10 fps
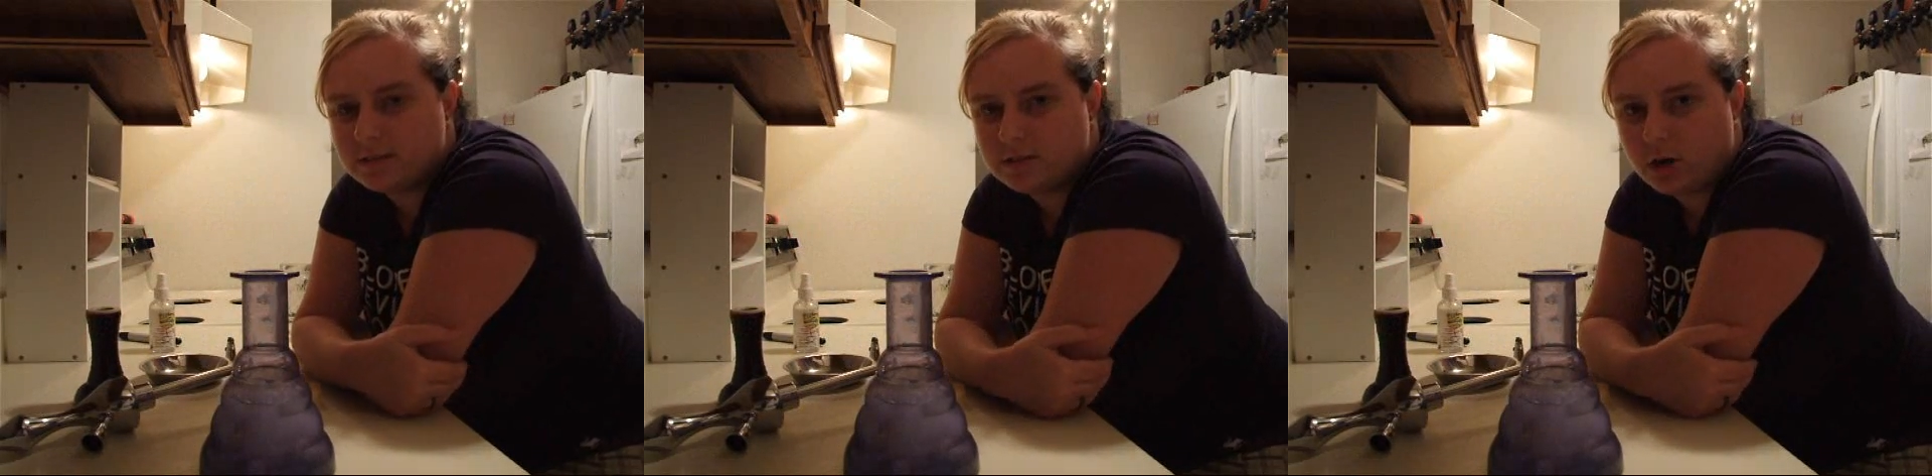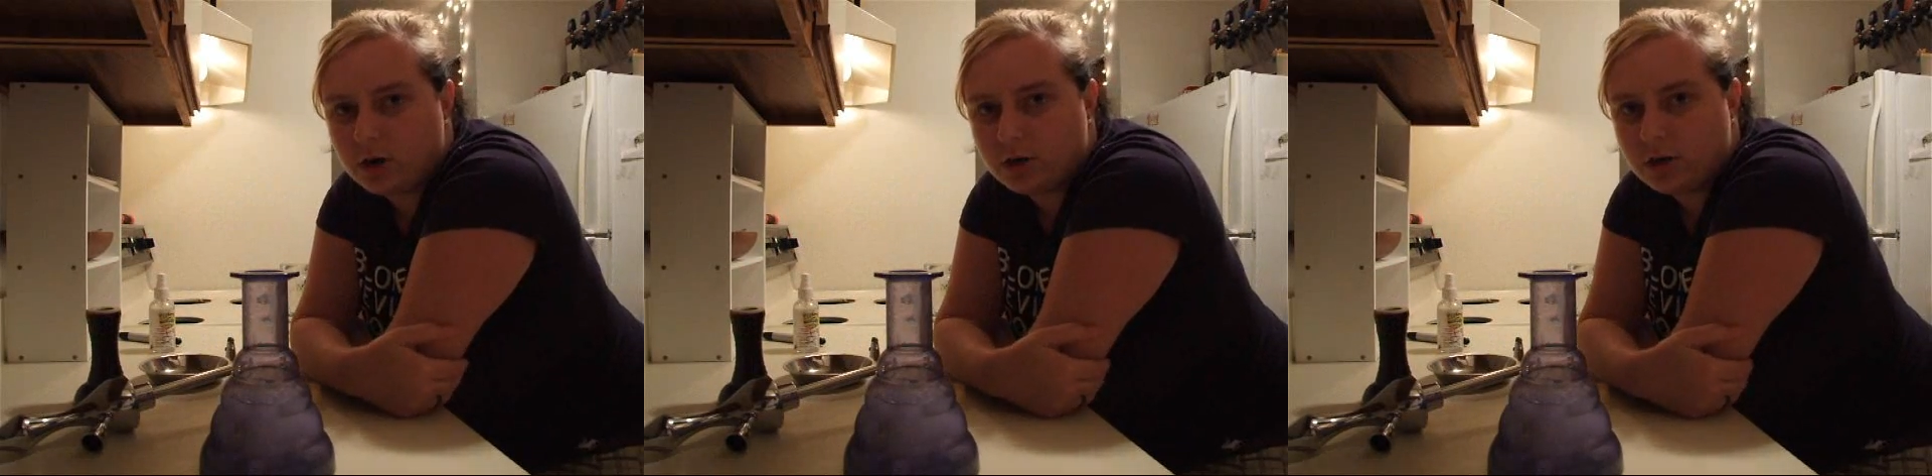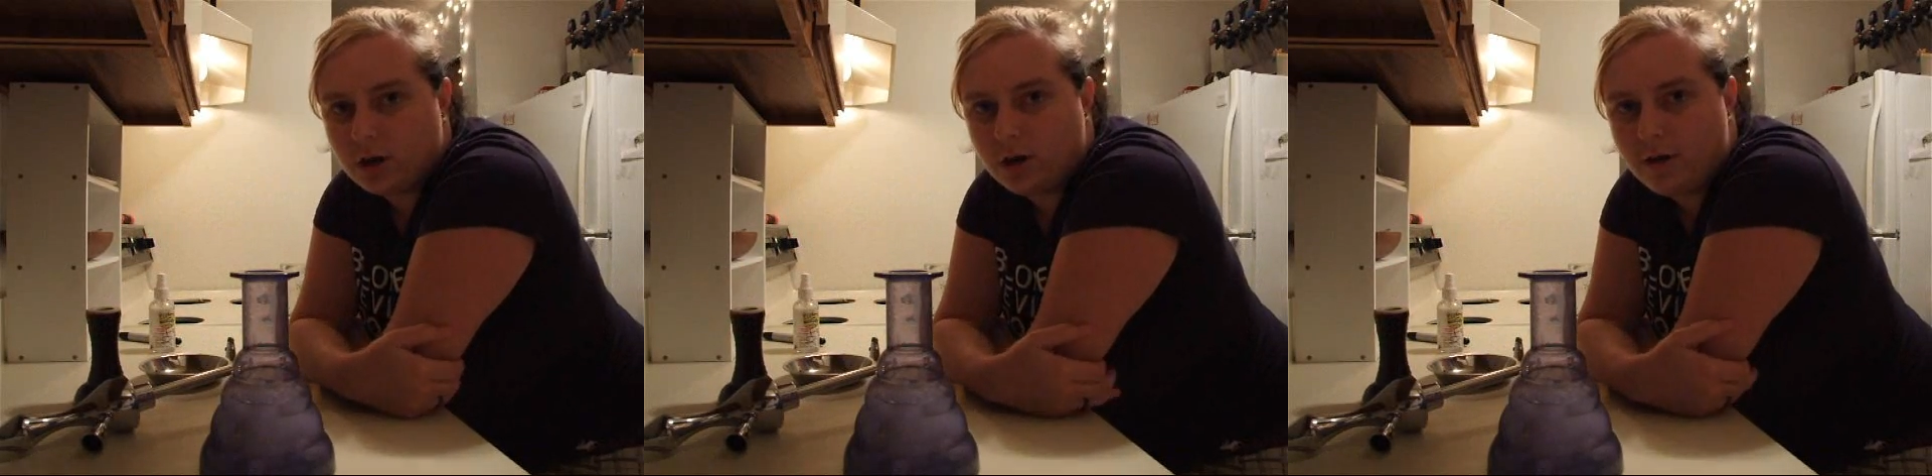start
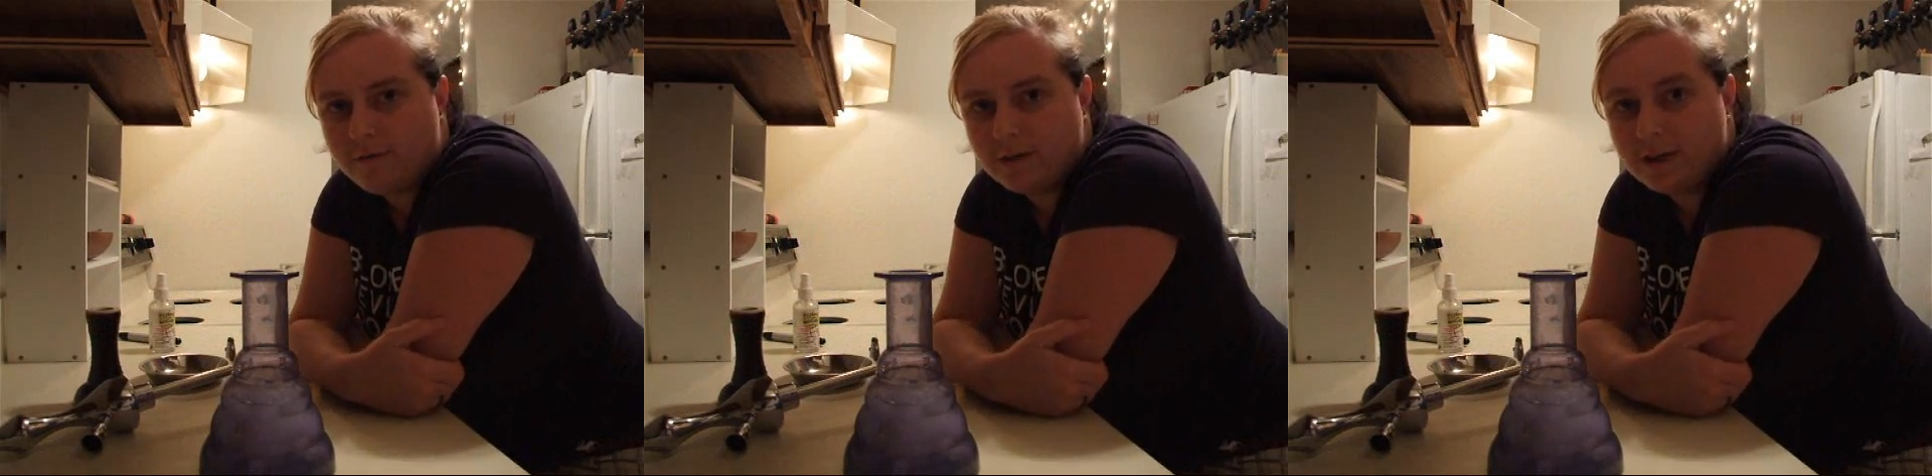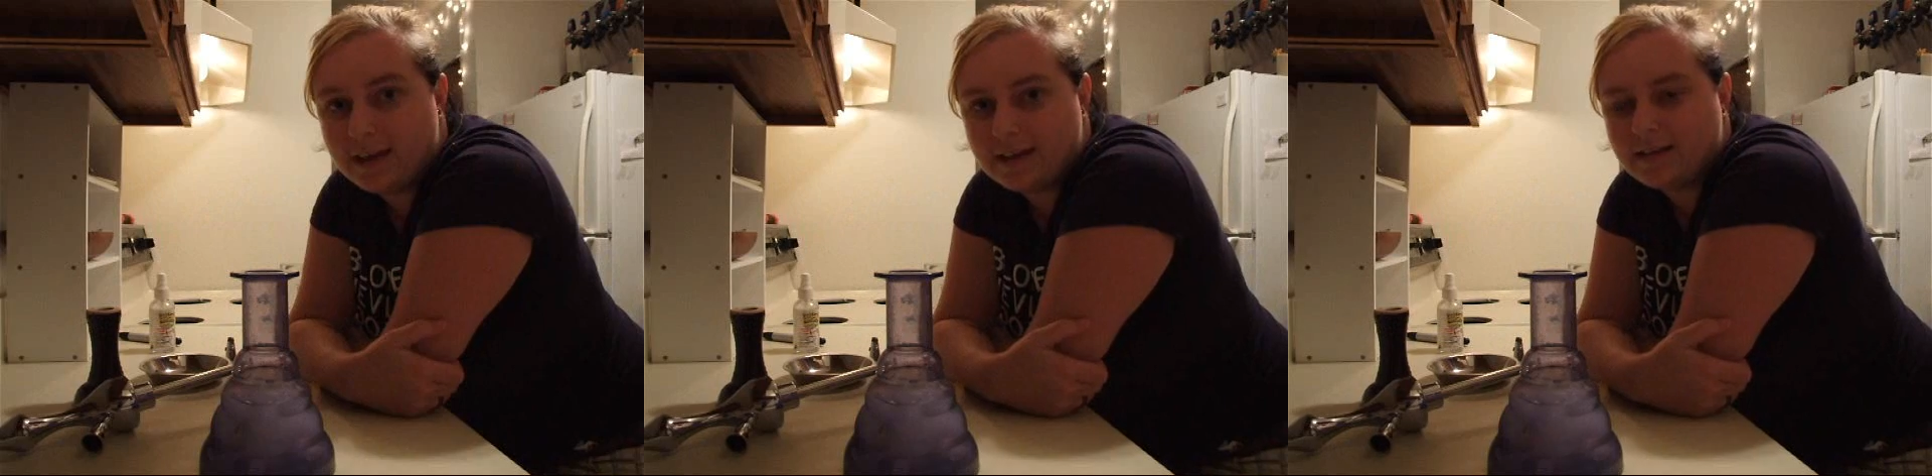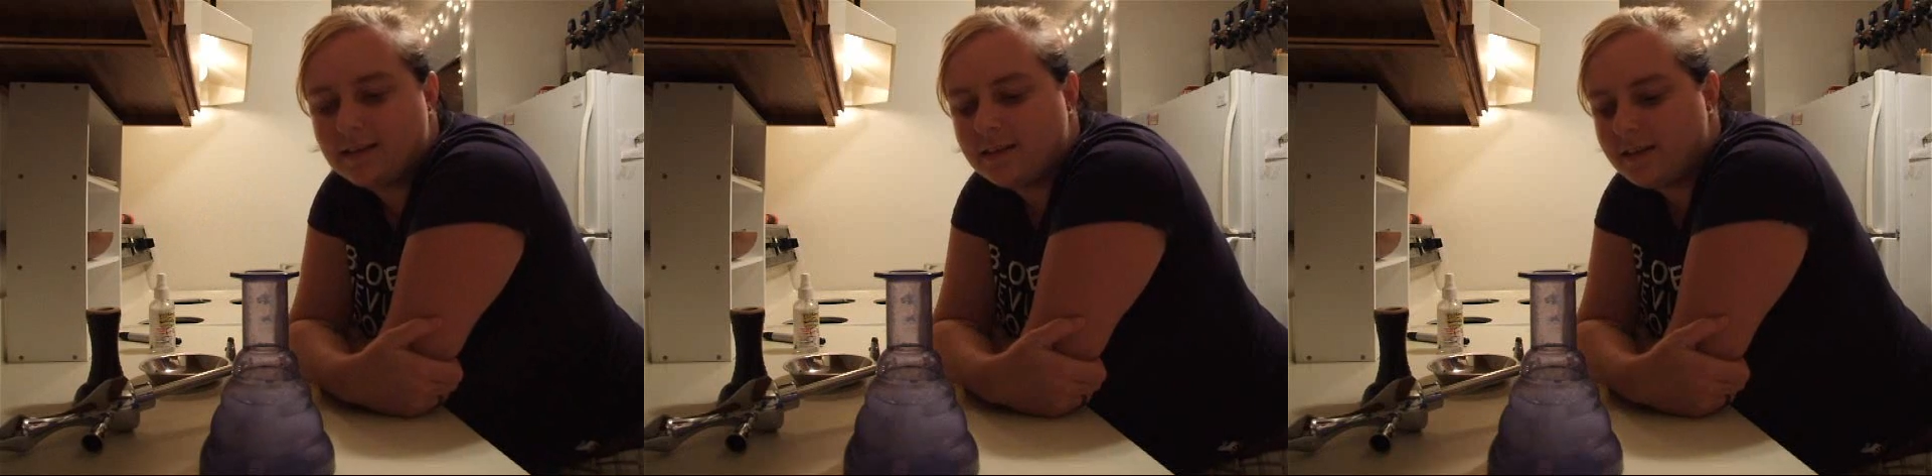off
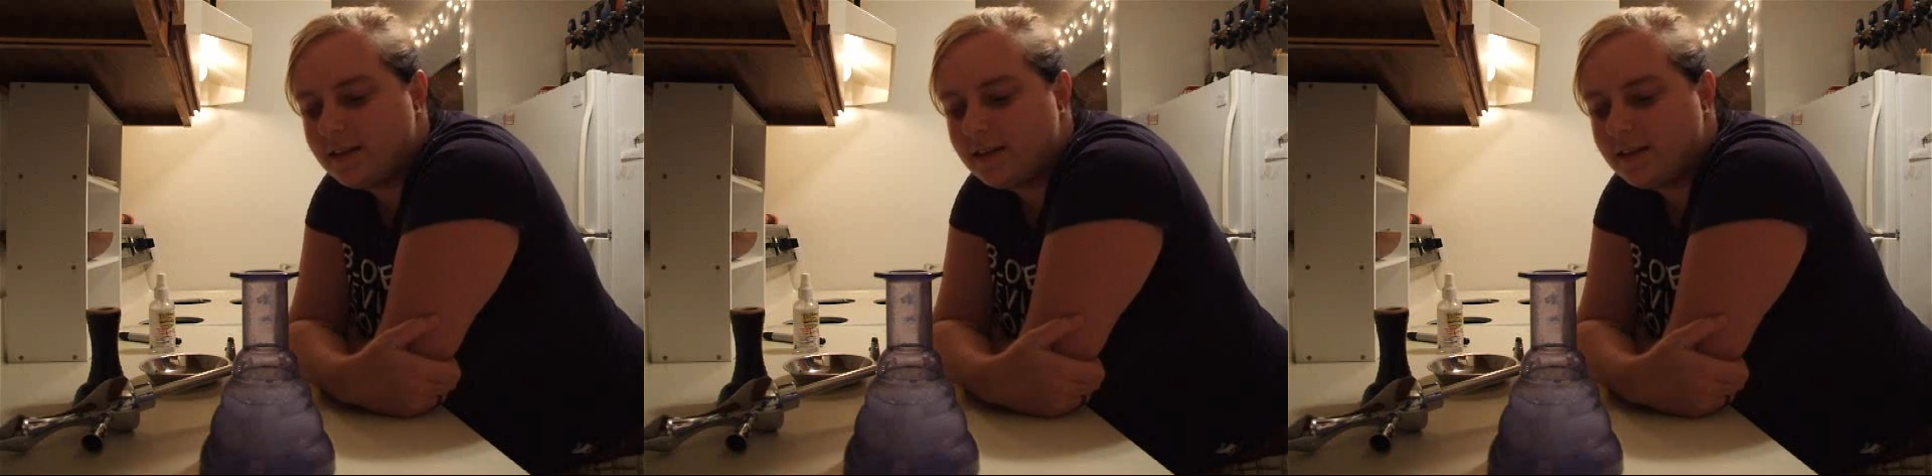again.